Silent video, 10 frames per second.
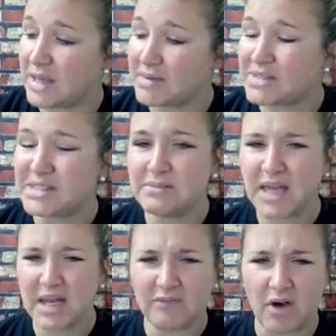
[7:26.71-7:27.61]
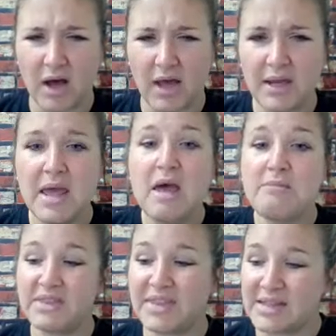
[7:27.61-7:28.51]
That seems kind of odd,
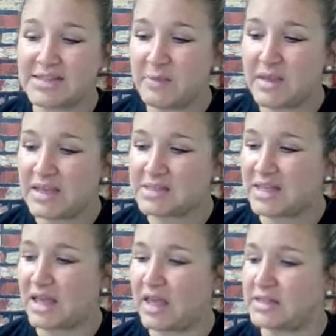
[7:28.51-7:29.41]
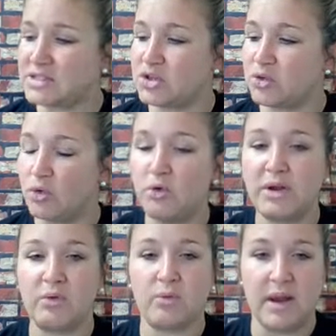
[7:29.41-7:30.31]
but that's because it's
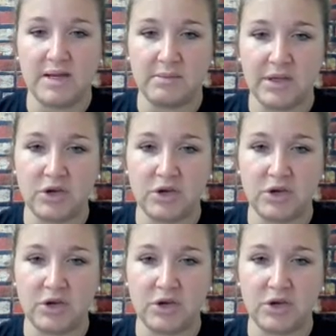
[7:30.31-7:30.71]
thrown randomly.